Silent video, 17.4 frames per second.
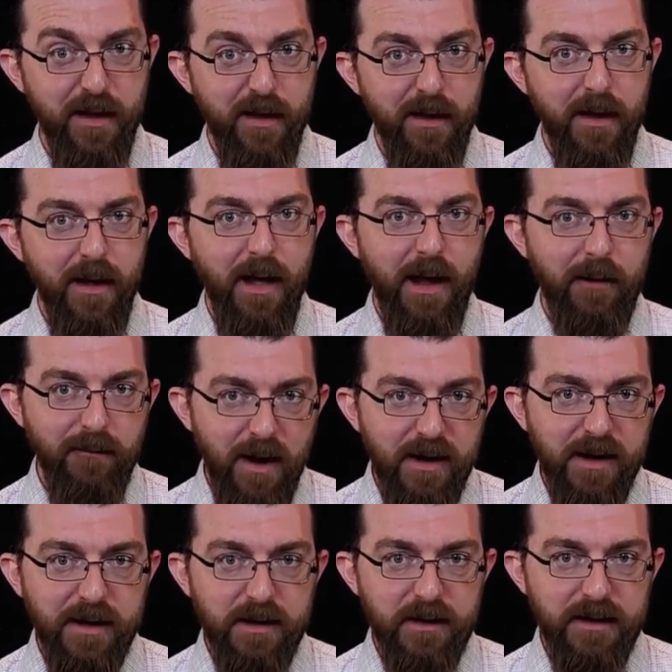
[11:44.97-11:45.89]

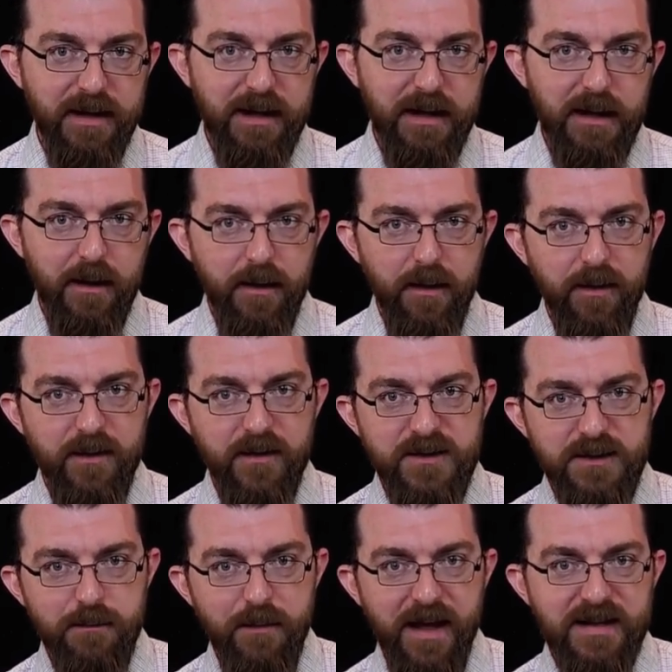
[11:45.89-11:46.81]
Ironically,
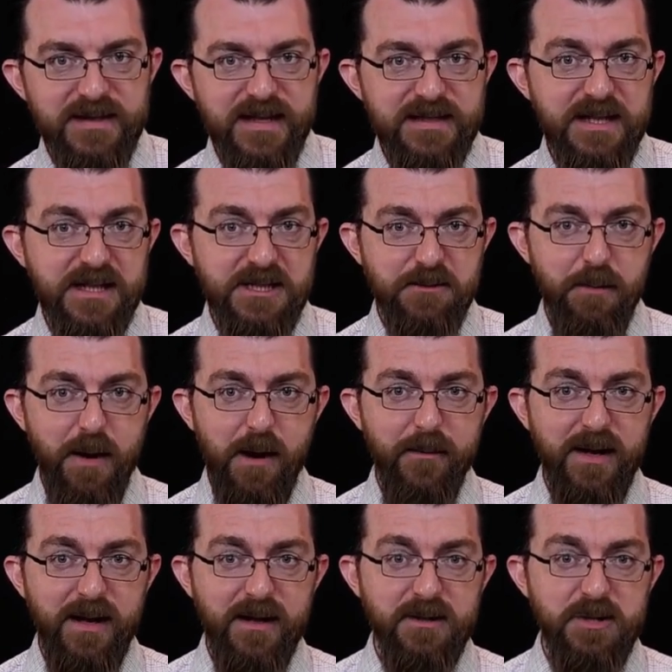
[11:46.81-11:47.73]
this makes this
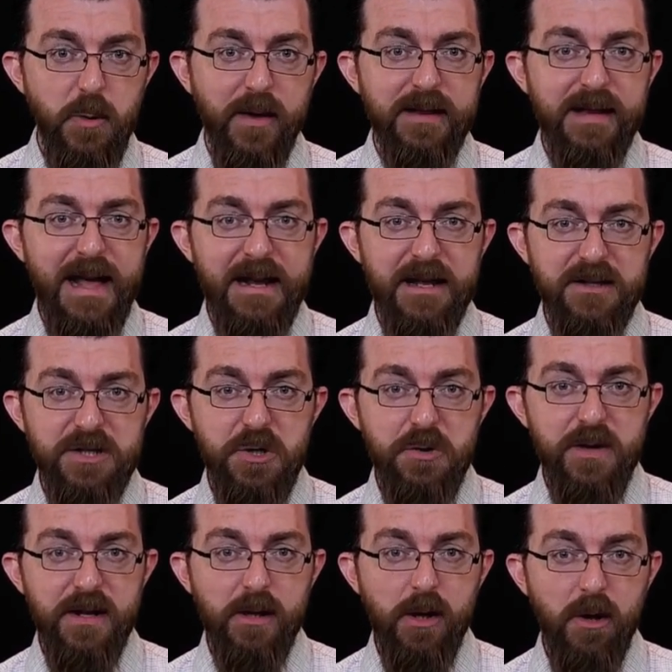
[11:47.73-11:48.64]
experiment into a latitude
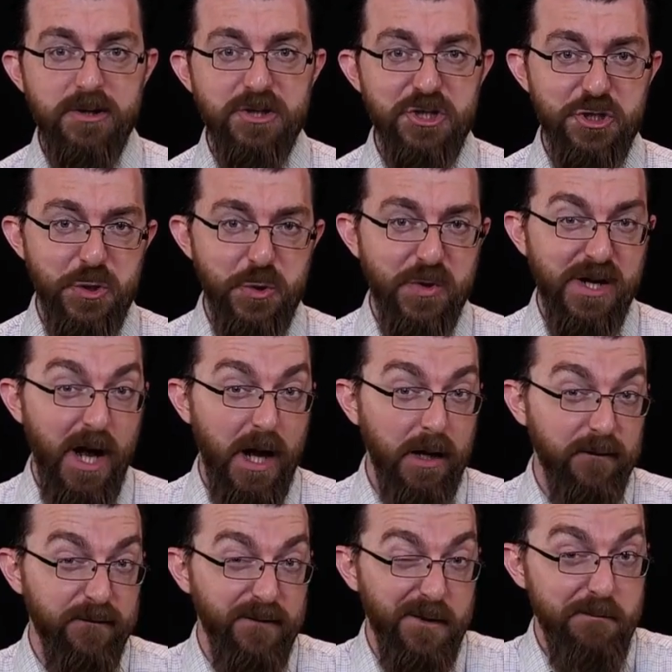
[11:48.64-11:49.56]
and longitude
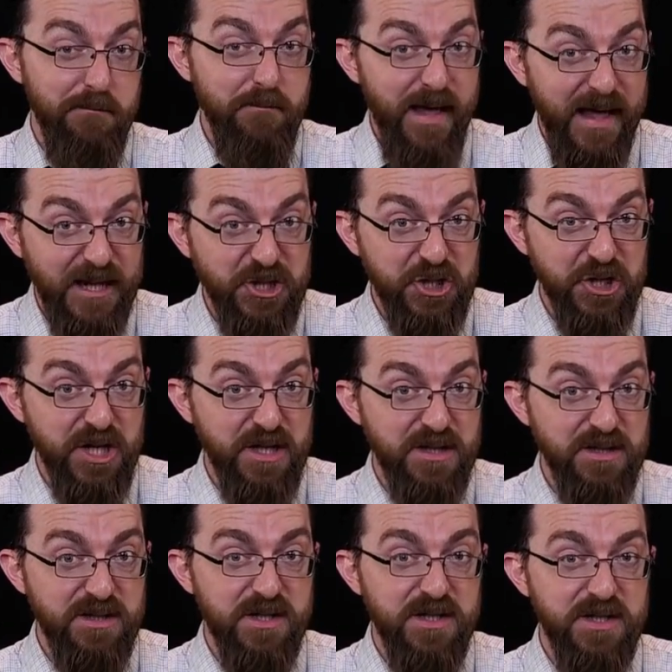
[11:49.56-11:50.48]
confirmation,
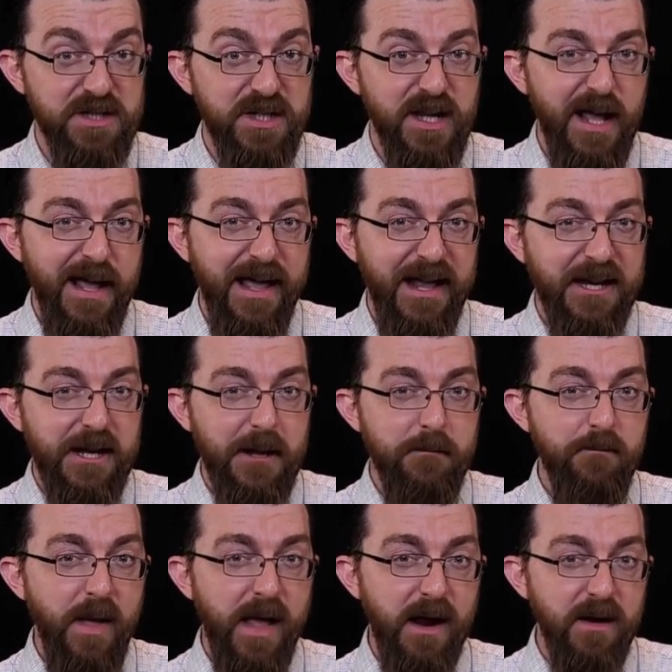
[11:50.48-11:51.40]
since it
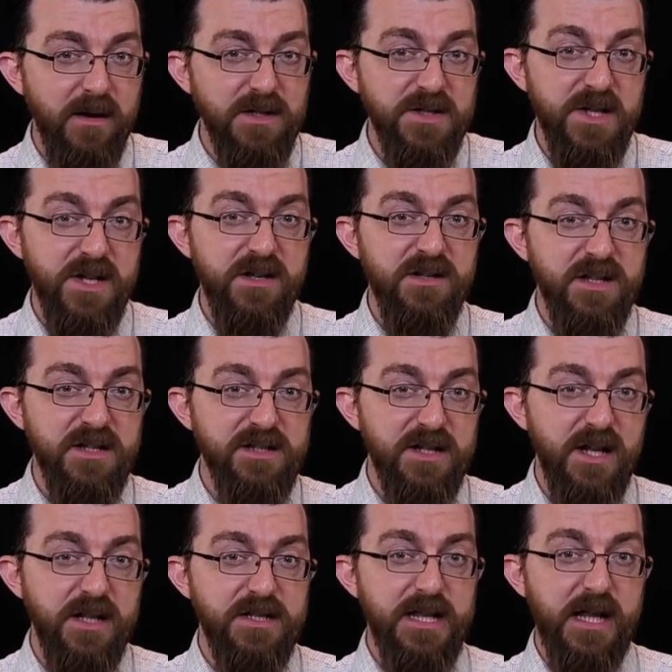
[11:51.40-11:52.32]
compares the
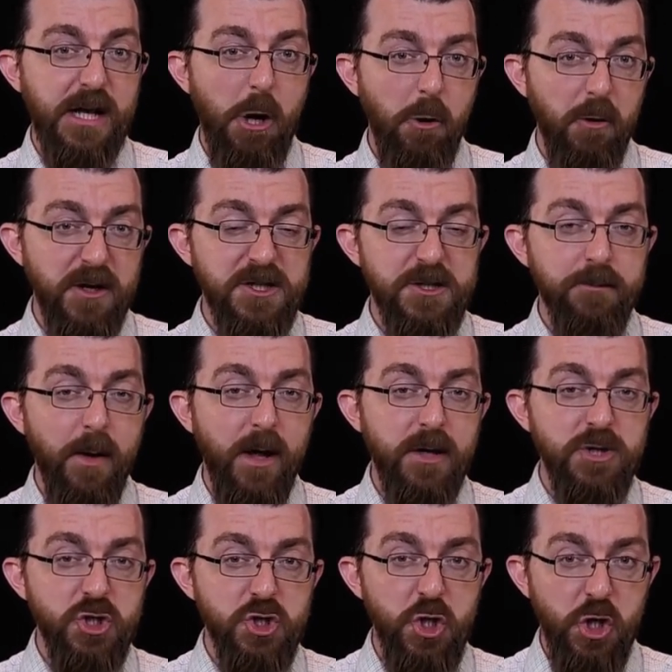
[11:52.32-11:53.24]
distance that
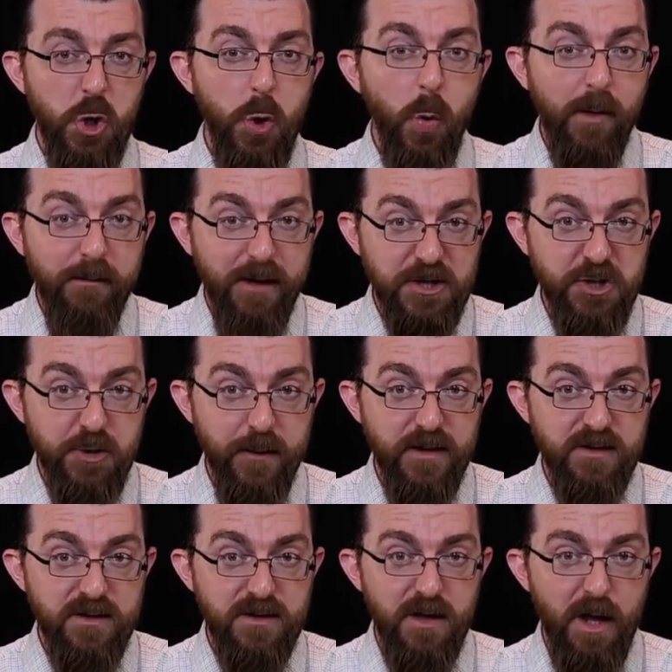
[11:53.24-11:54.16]
corresponds to your
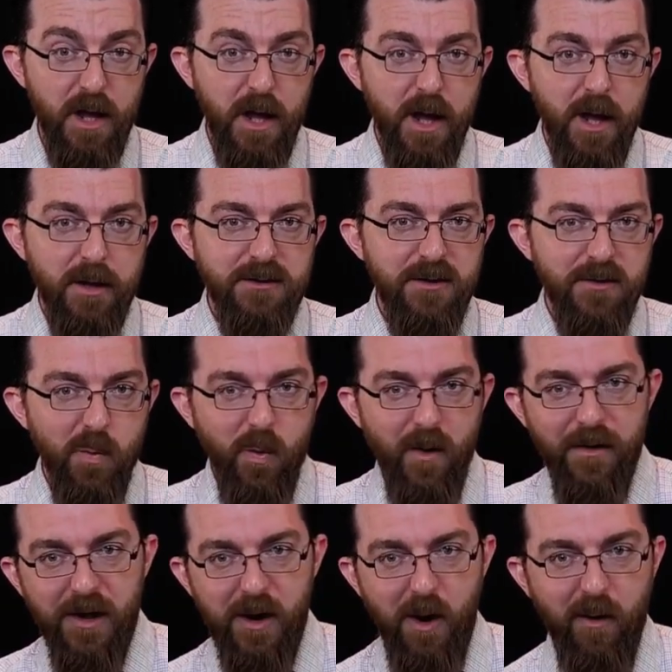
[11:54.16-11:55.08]
measurements to the one
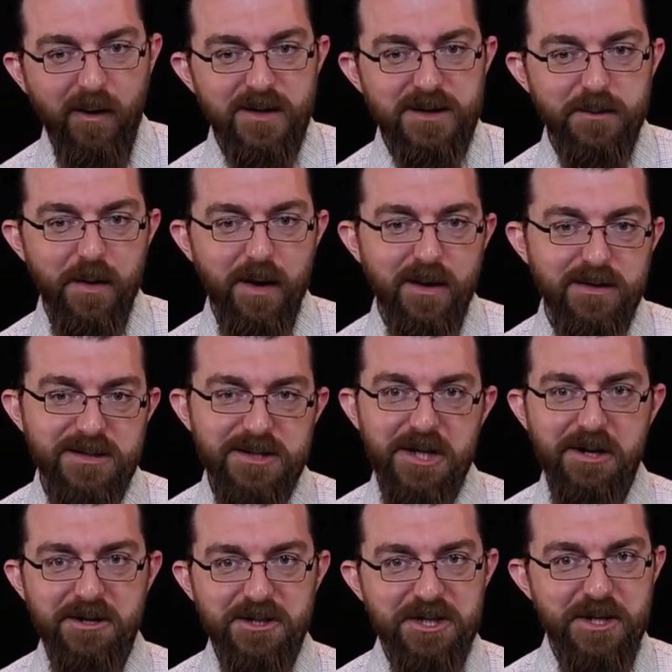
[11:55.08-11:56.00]
that corresponds to
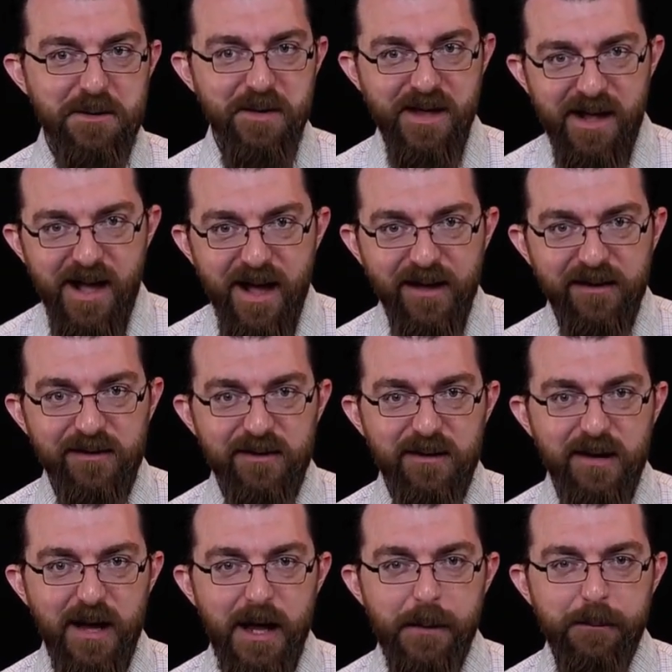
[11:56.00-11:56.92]
your GPS.
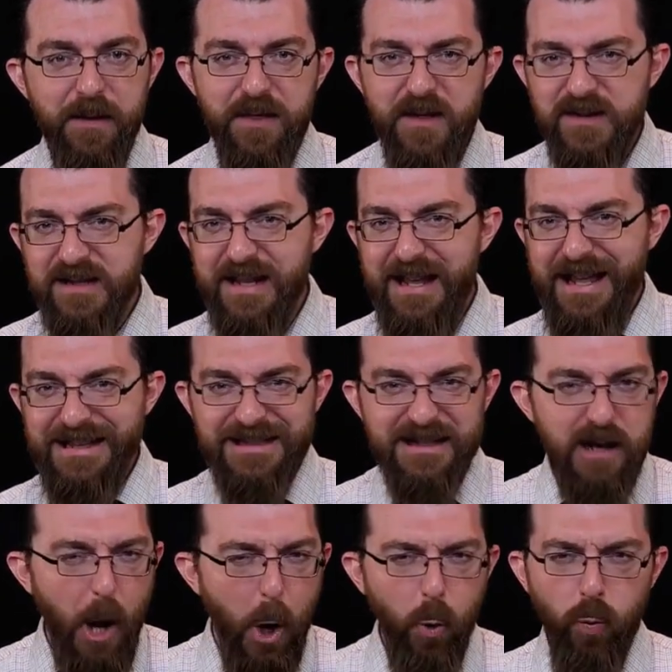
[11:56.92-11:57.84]
But this isn't
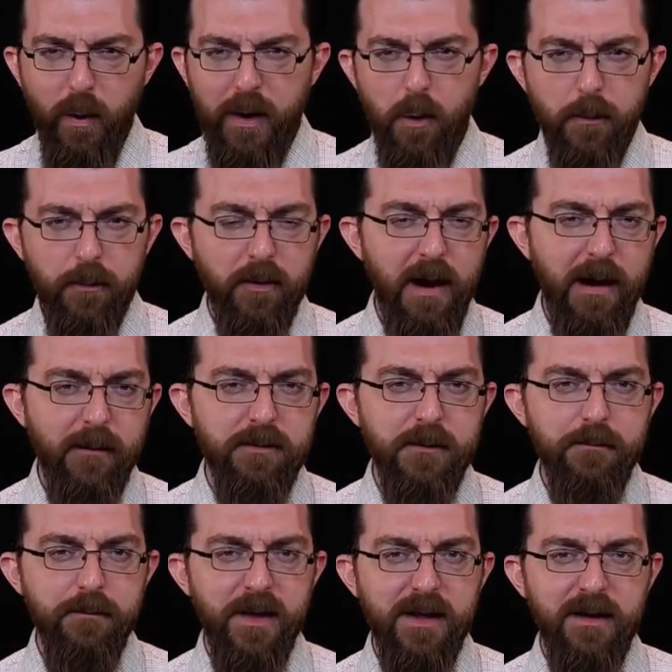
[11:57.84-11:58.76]
a real
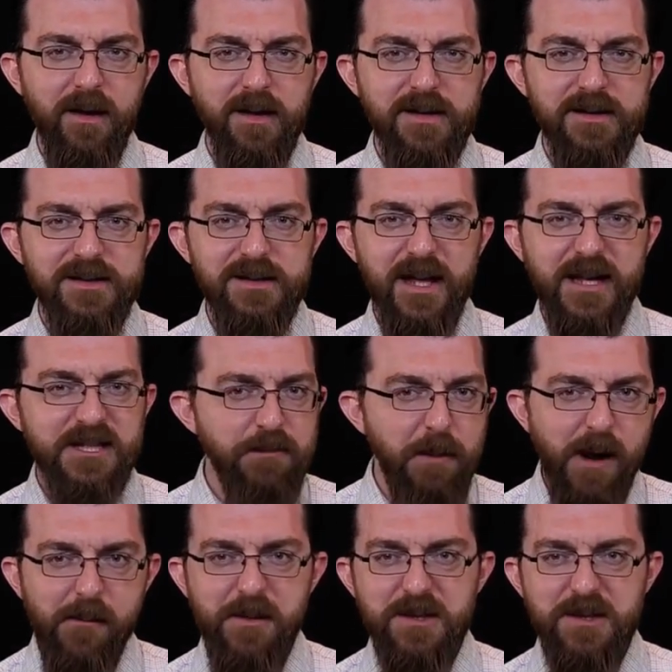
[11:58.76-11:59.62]
problem because experiments are